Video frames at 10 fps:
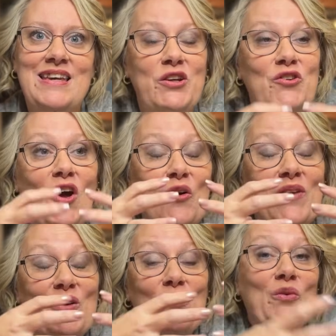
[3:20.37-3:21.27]
You're not
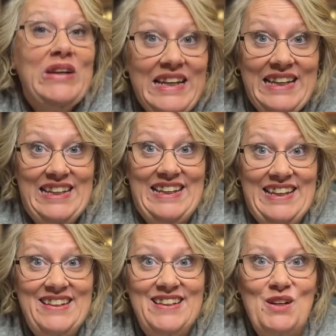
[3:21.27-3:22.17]
only reading
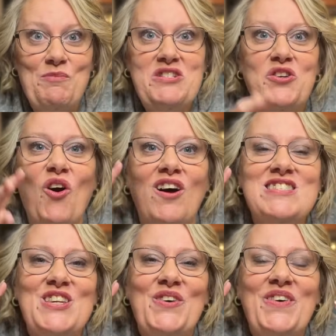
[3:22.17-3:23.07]
it, but you're
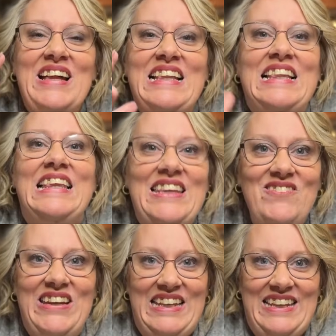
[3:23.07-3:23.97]
also
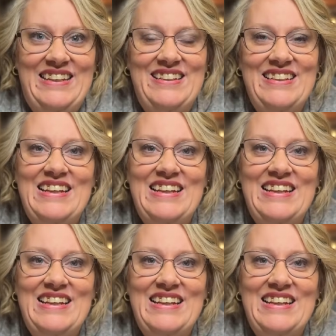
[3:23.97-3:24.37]
living it.